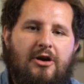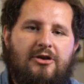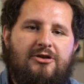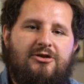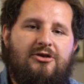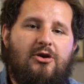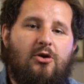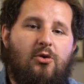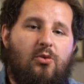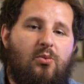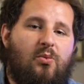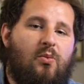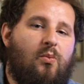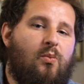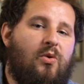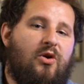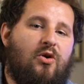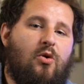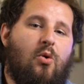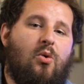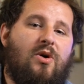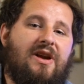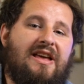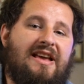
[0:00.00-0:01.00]
So
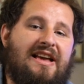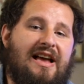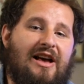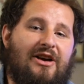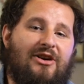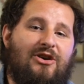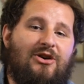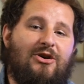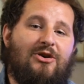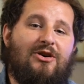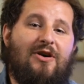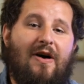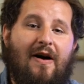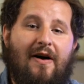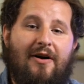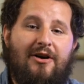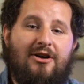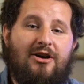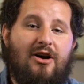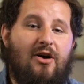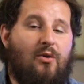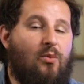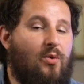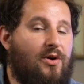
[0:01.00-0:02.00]
recording good
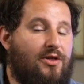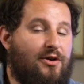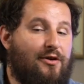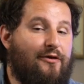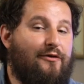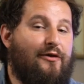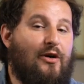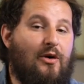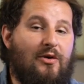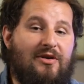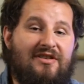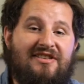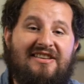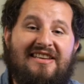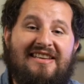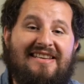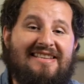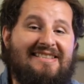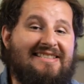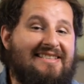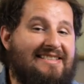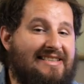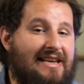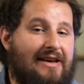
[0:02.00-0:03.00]
audio with your phone
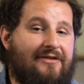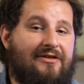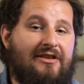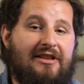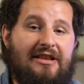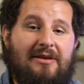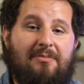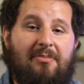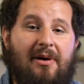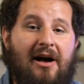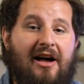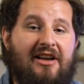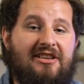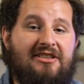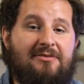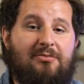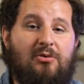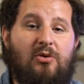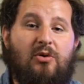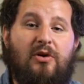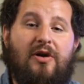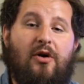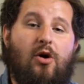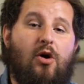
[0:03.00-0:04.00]
is definitely
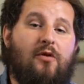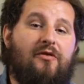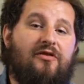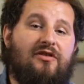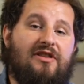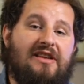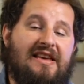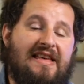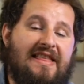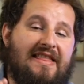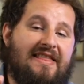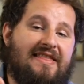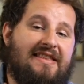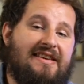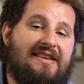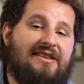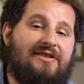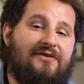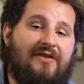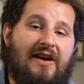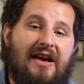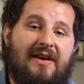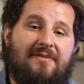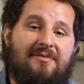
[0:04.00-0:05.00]
possible and hopefully
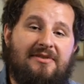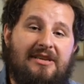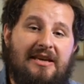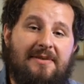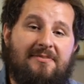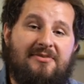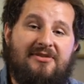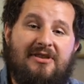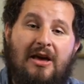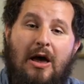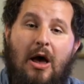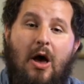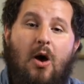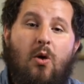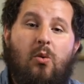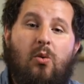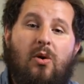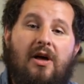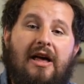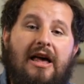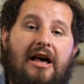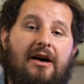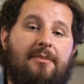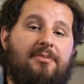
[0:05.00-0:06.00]
these five tips
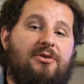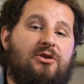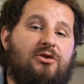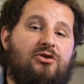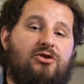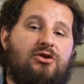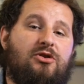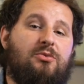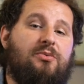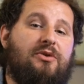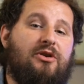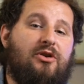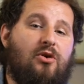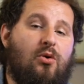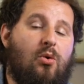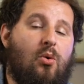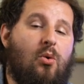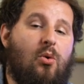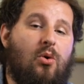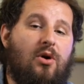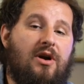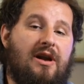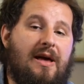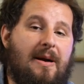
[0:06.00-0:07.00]
will help you to
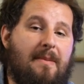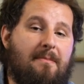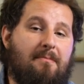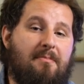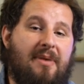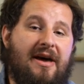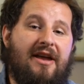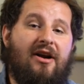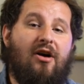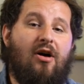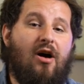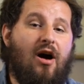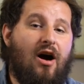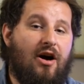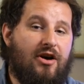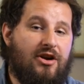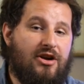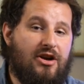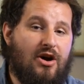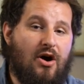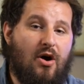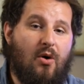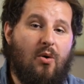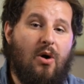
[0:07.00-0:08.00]
record better
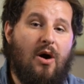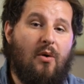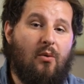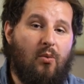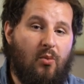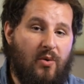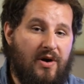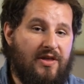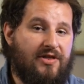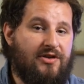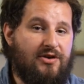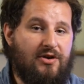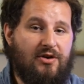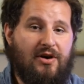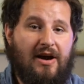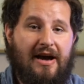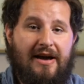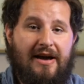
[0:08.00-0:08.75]
audio with your